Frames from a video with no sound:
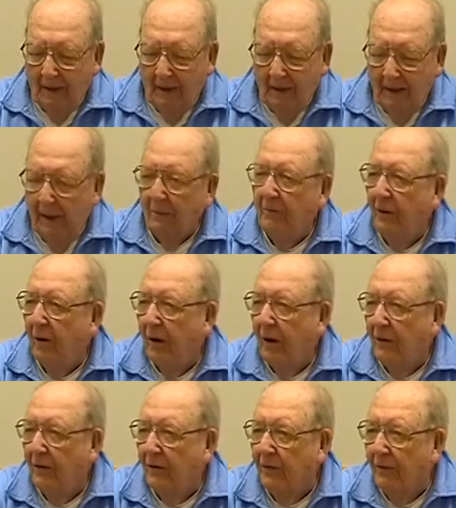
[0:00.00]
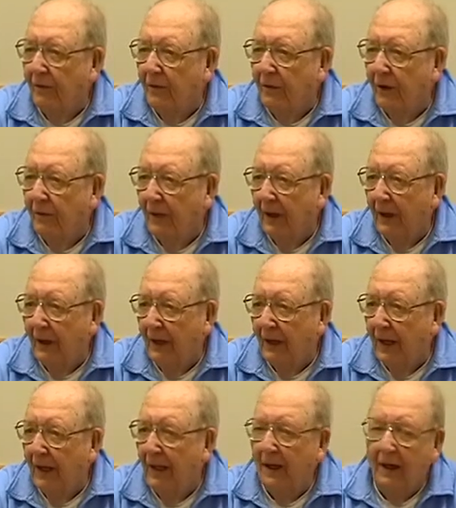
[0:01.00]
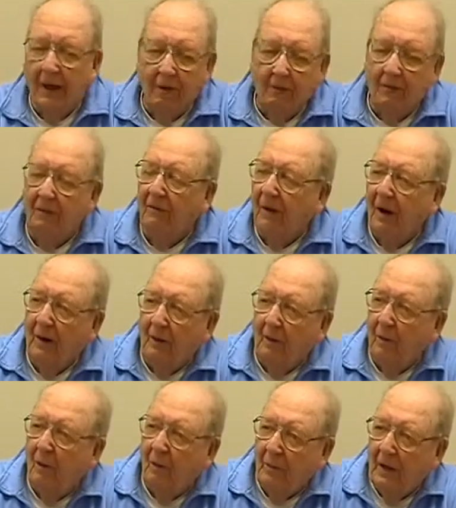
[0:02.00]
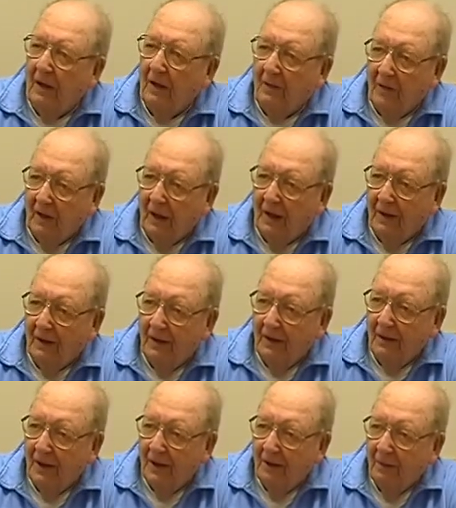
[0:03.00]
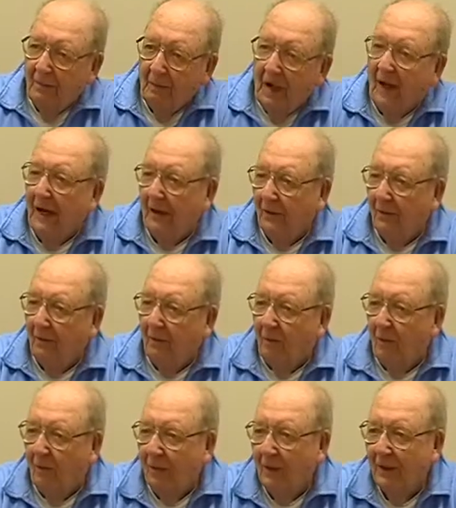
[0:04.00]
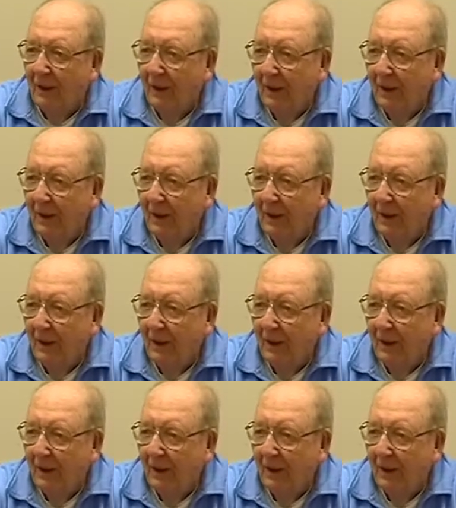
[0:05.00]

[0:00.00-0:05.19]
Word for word: depth charges and stuff like that, and they would fire torpedoes at it, blanks of course.